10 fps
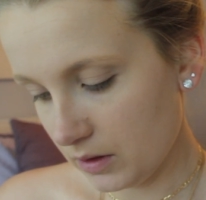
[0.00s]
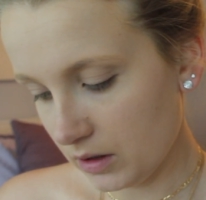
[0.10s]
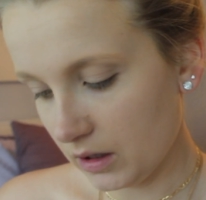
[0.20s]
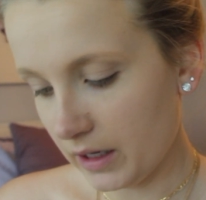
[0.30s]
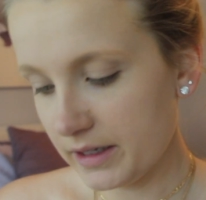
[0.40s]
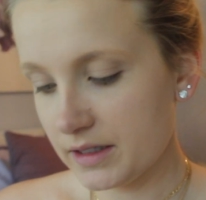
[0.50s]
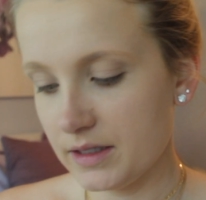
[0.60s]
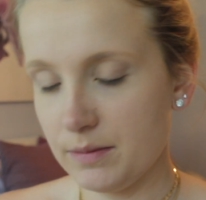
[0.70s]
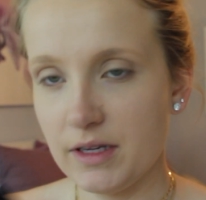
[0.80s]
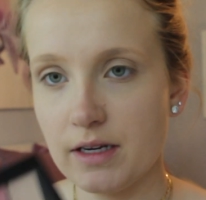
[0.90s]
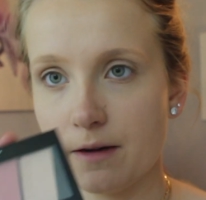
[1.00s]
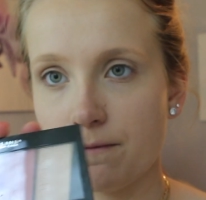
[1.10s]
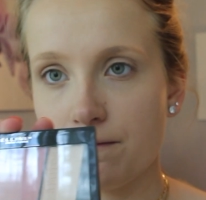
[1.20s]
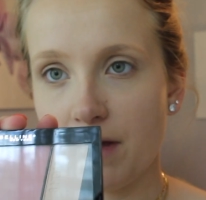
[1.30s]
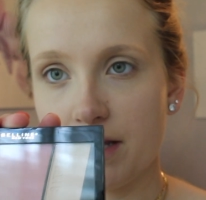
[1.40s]
light to
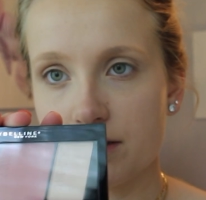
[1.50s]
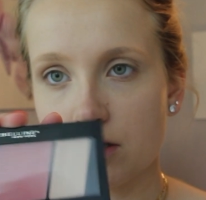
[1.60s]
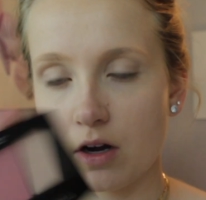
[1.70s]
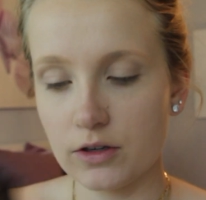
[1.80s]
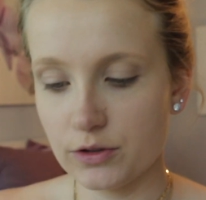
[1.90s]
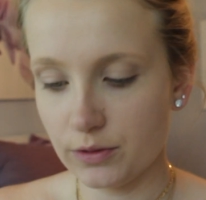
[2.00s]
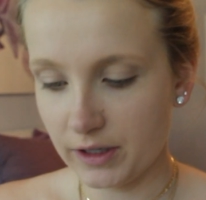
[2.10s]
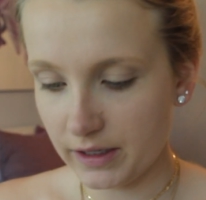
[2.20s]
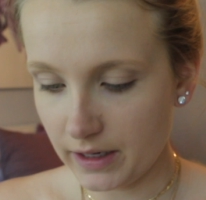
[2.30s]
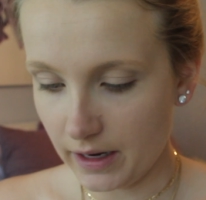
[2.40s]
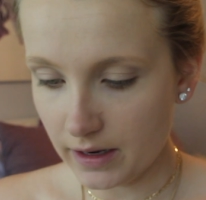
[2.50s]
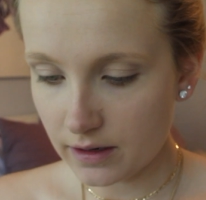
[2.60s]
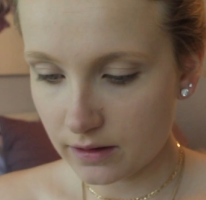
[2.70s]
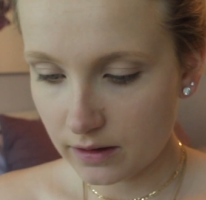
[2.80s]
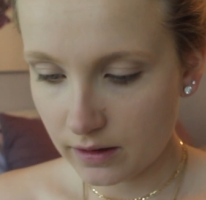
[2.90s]
medium face contouring
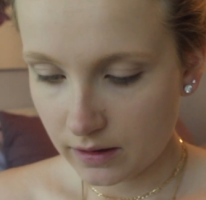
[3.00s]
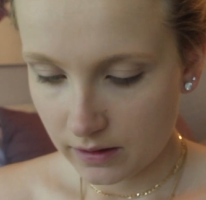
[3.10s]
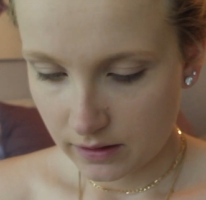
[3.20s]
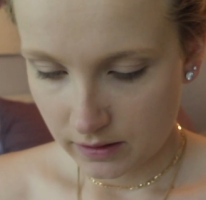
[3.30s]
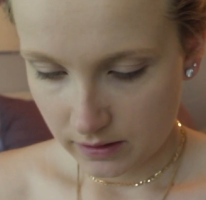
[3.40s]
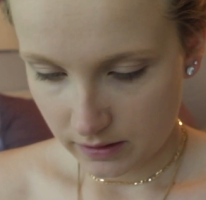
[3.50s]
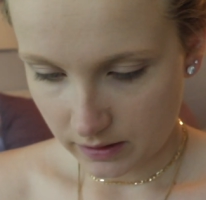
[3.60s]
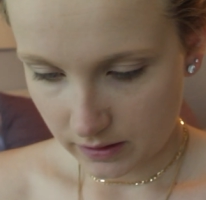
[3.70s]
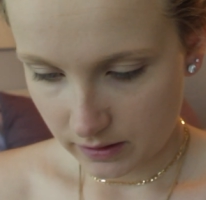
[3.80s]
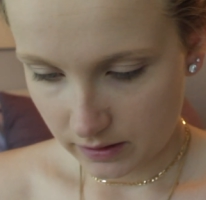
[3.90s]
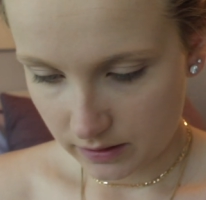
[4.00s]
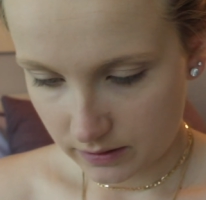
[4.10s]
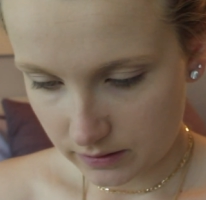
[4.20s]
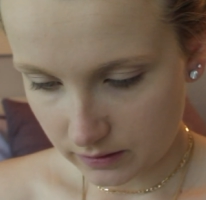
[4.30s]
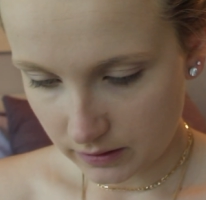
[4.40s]
kit,
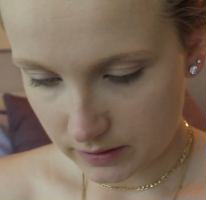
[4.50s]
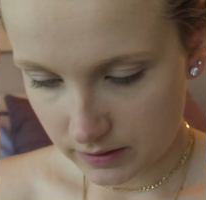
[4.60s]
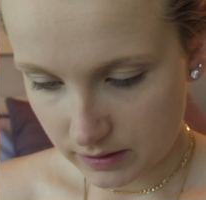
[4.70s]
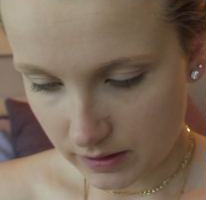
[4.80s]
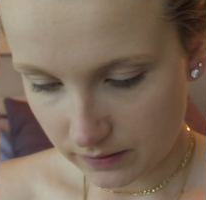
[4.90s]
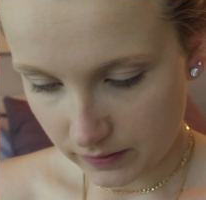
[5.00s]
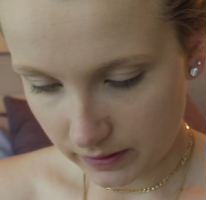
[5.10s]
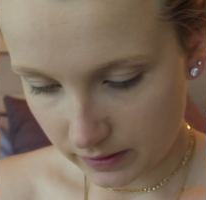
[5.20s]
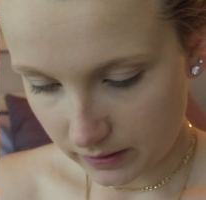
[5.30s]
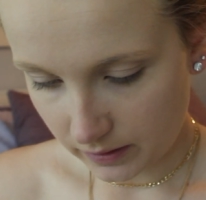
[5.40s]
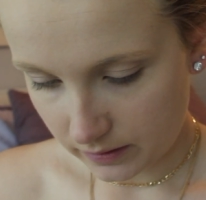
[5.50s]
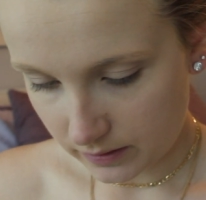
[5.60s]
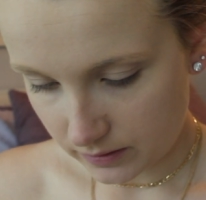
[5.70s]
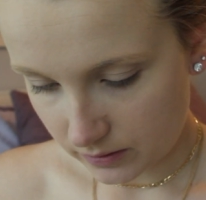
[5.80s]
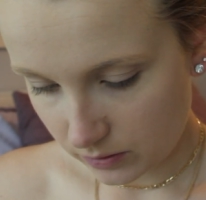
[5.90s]
and let's see if I can get
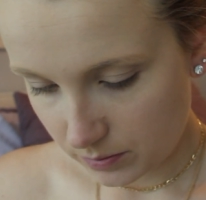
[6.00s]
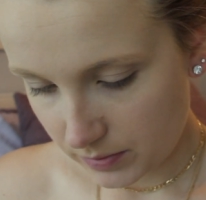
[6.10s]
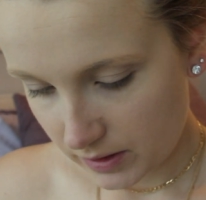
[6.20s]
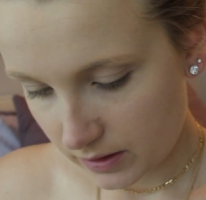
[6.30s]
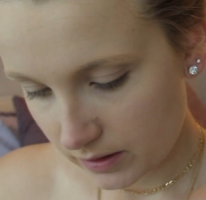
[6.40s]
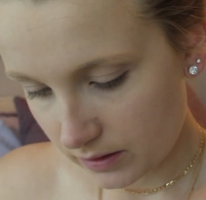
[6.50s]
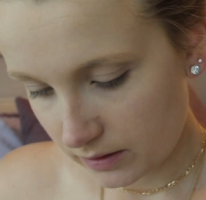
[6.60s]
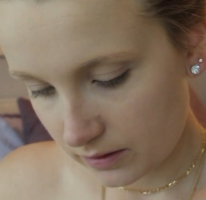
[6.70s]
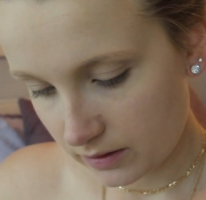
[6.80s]
this open.